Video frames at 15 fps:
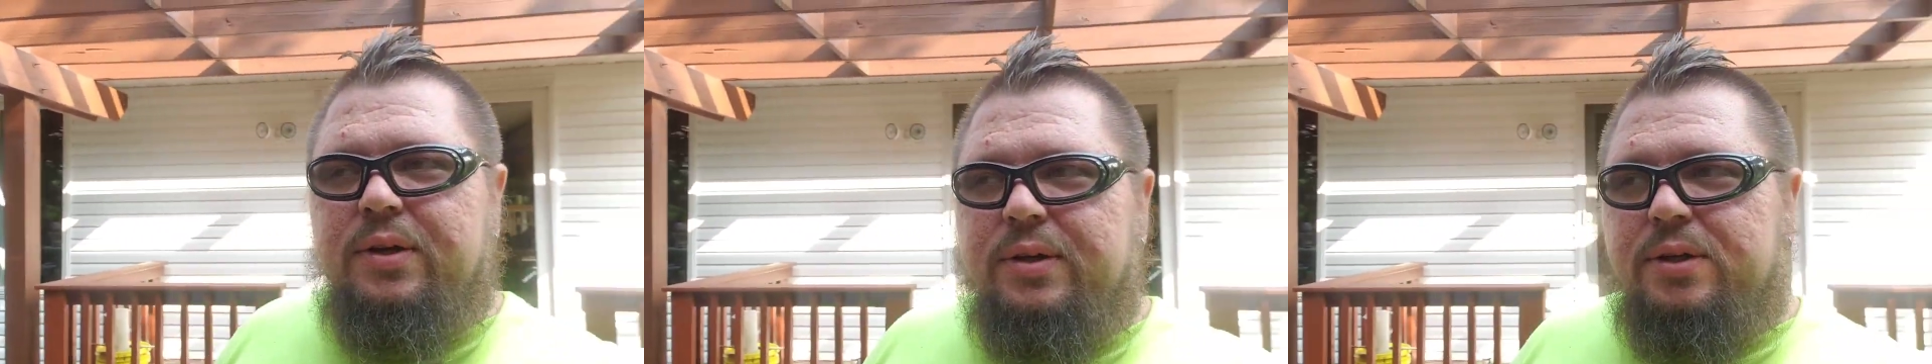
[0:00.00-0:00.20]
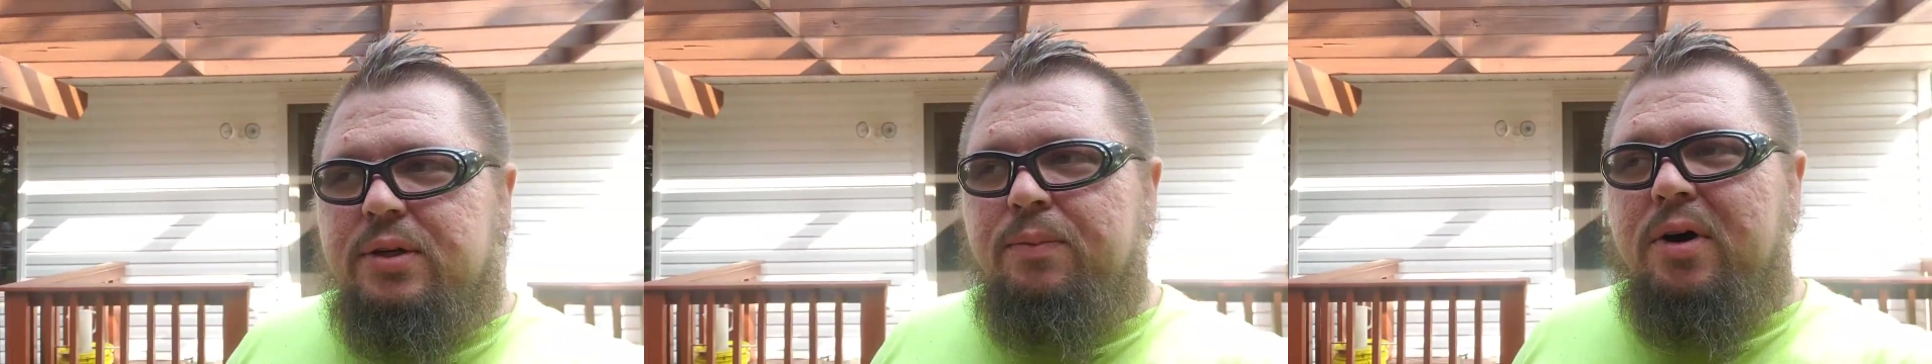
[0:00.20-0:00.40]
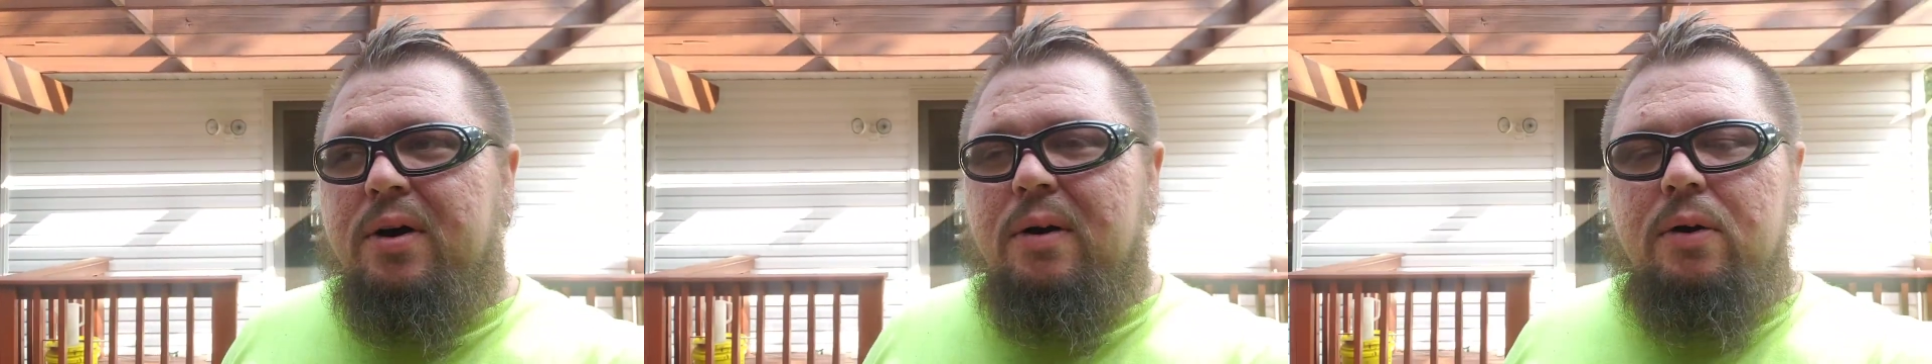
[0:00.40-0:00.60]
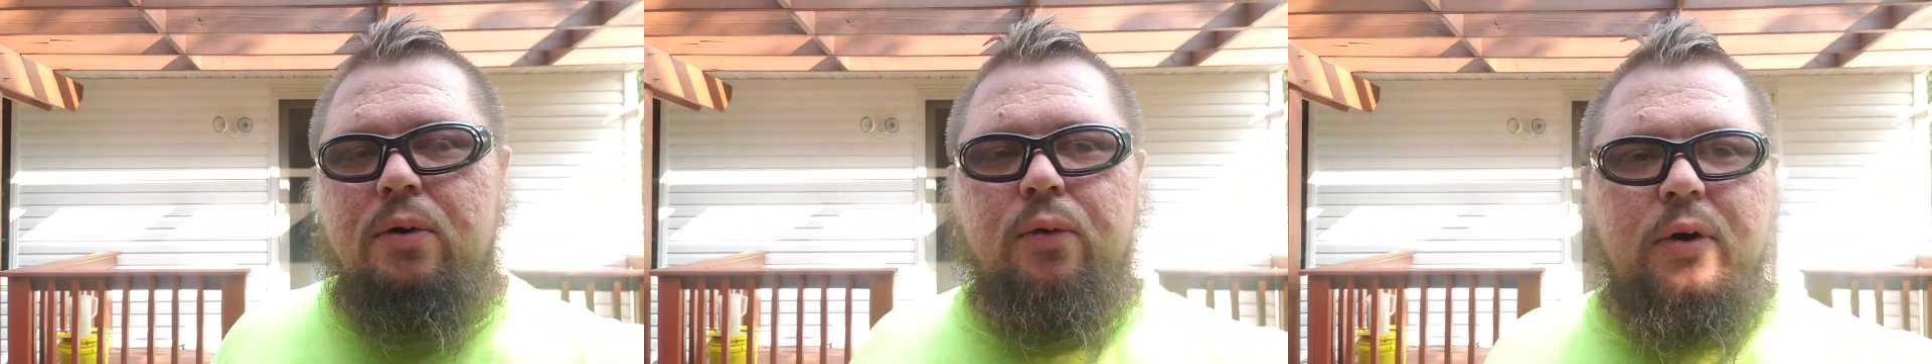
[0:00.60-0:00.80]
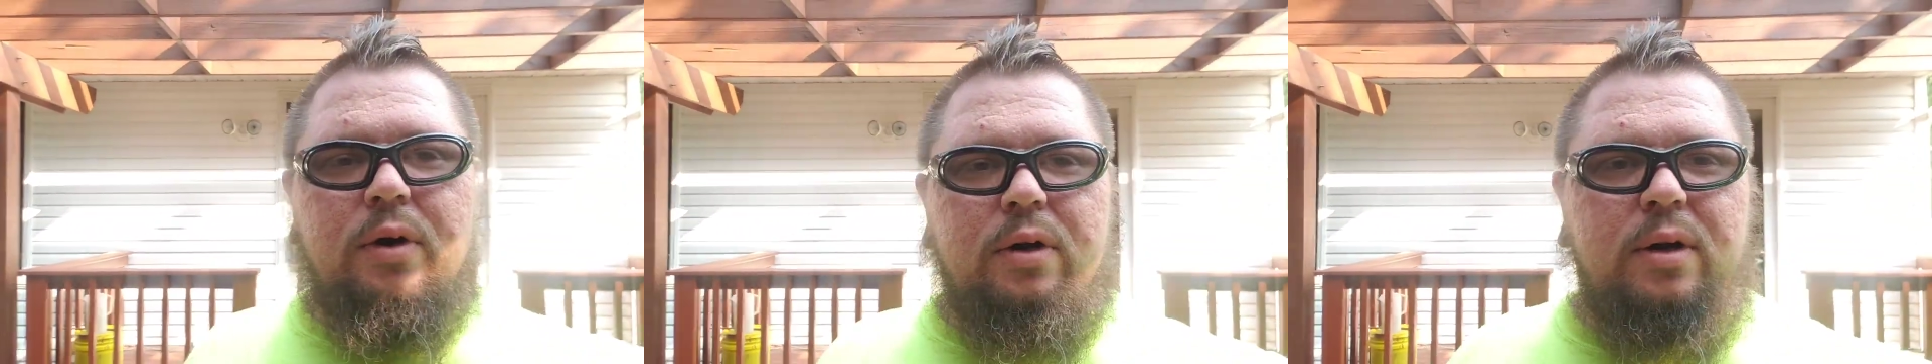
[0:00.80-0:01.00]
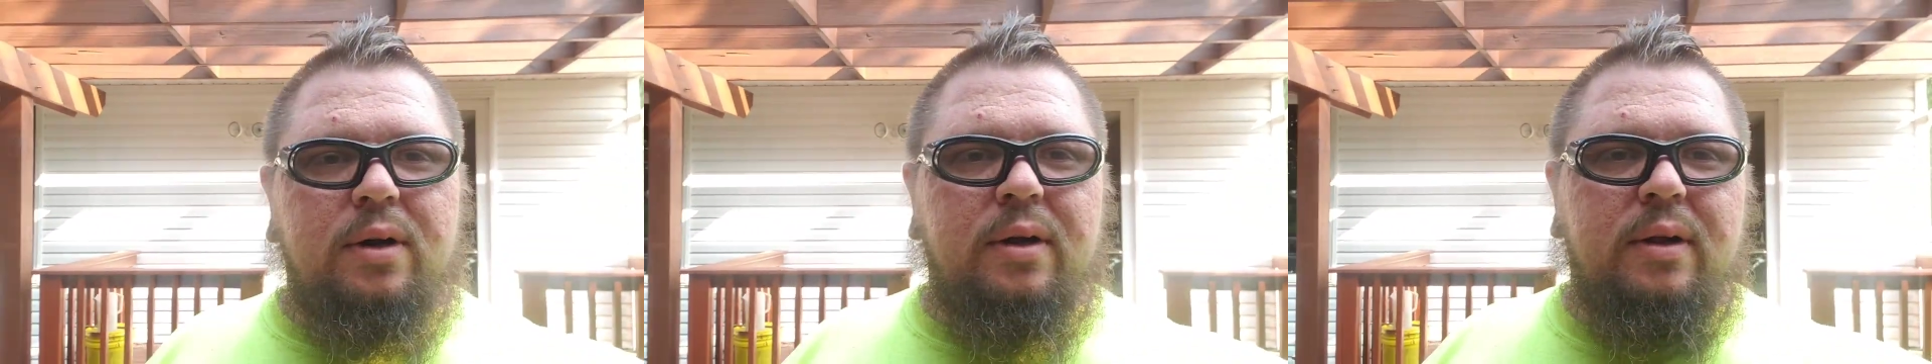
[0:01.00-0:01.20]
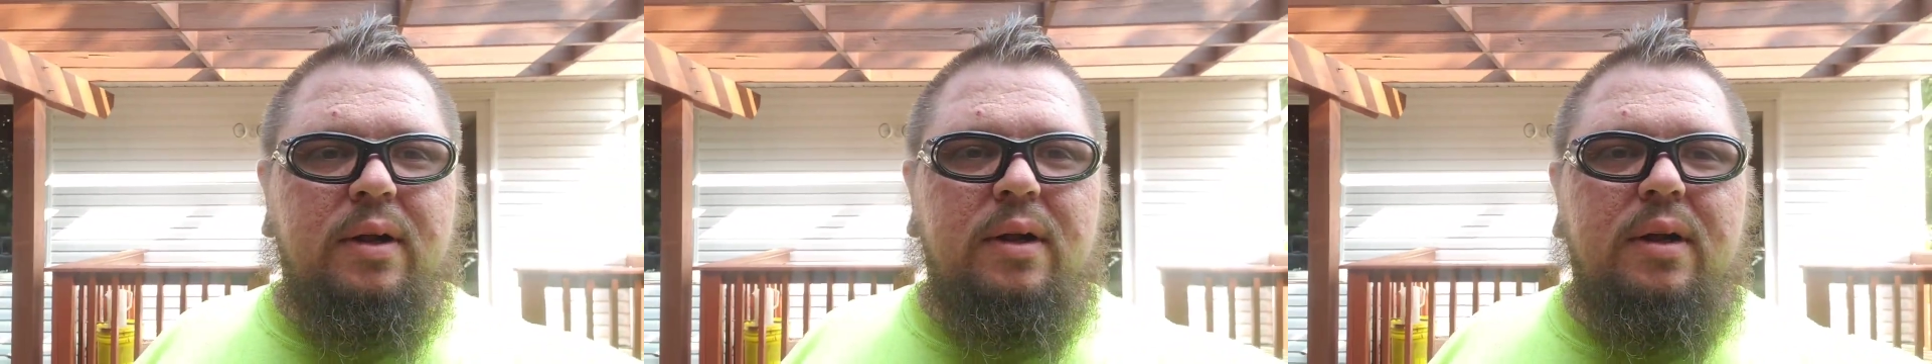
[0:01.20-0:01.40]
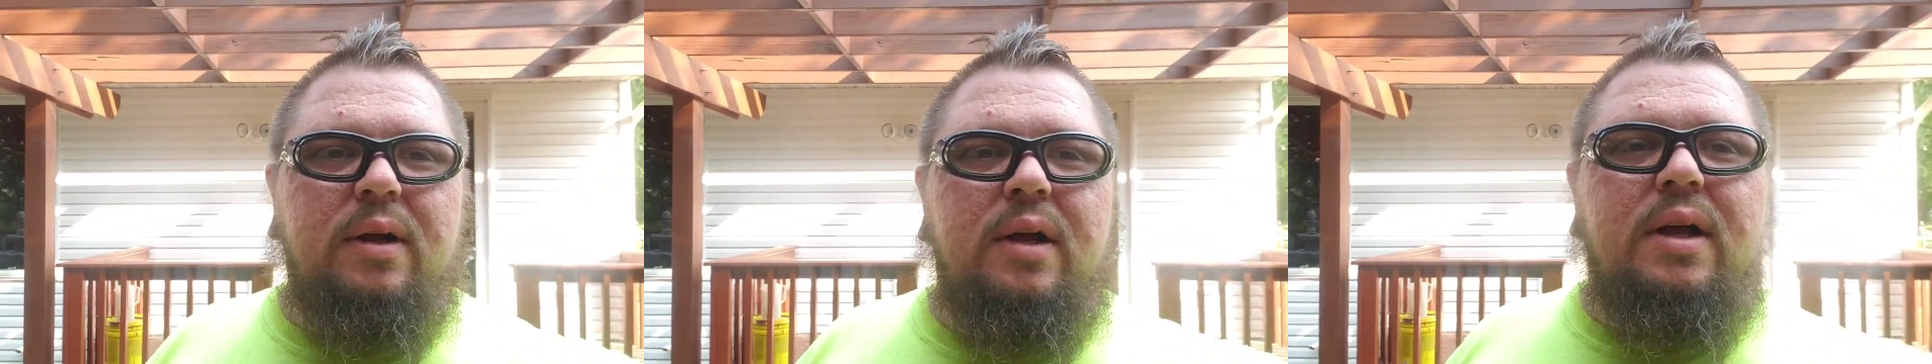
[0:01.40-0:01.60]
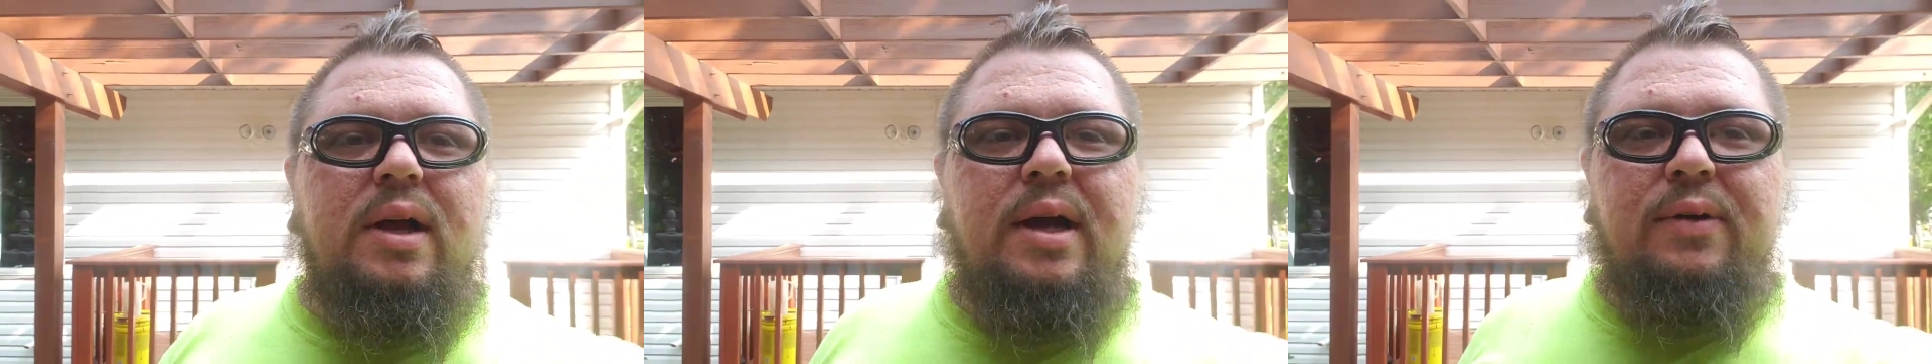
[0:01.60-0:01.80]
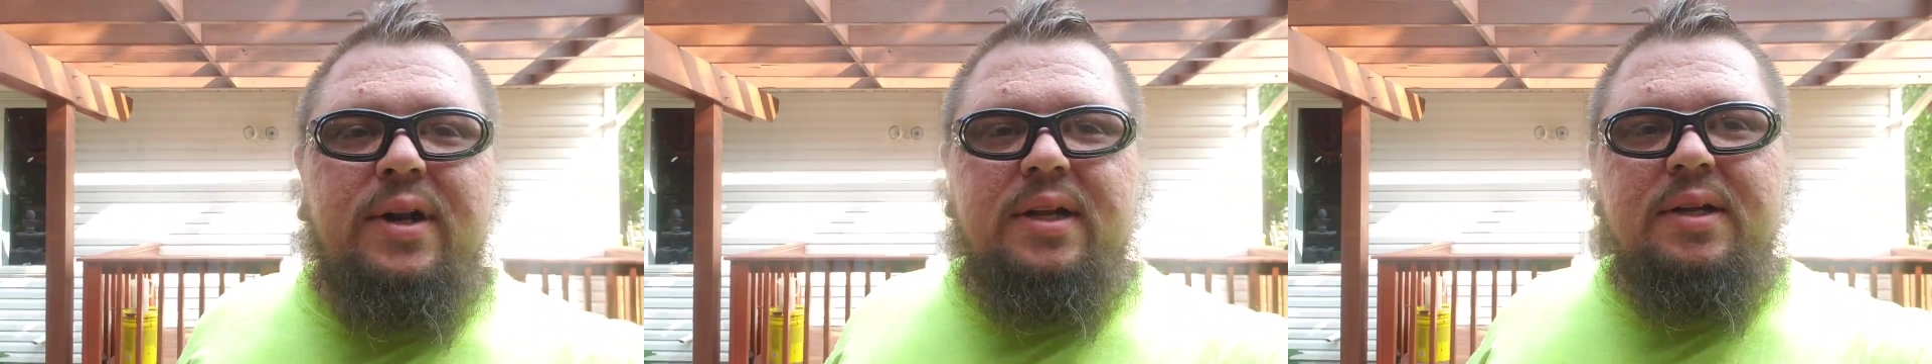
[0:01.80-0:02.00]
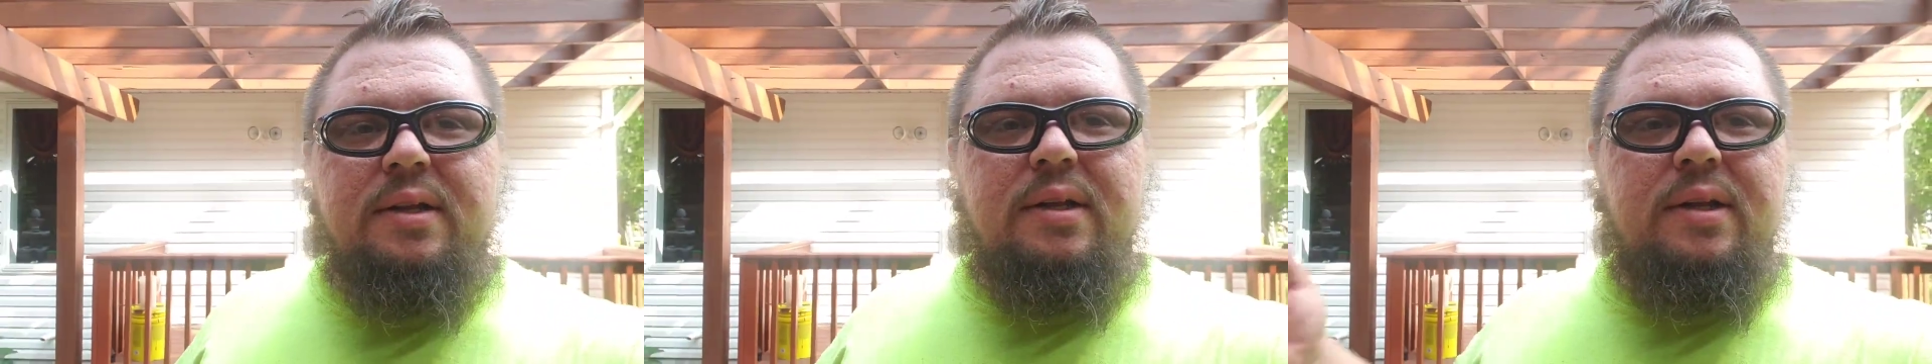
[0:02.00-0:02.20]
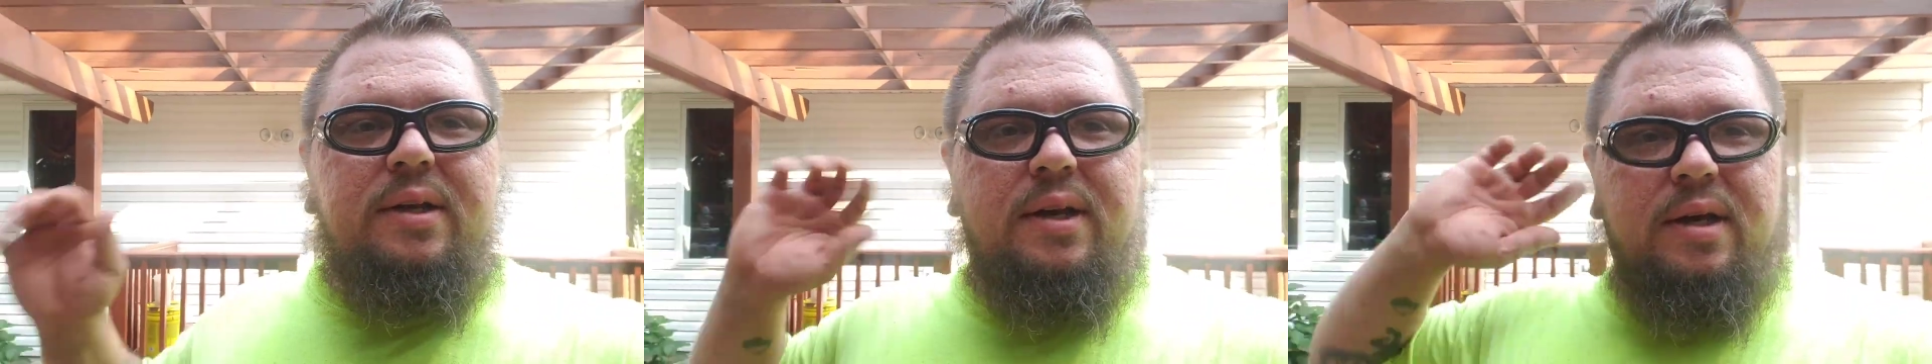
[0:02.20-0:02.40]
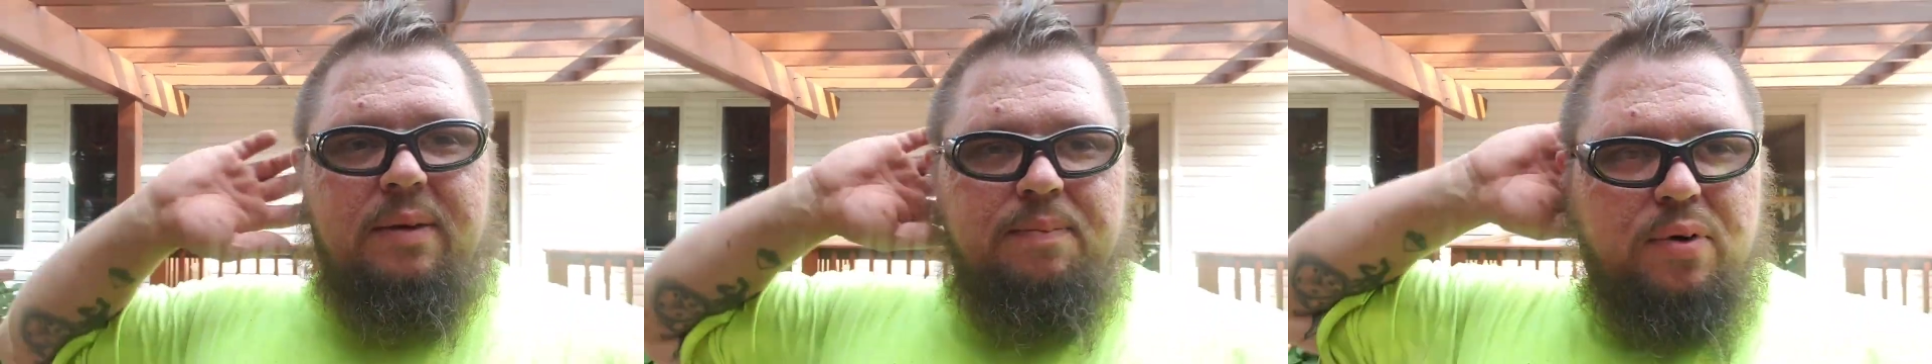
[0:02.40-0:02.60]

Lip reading: Tomorrow I already did the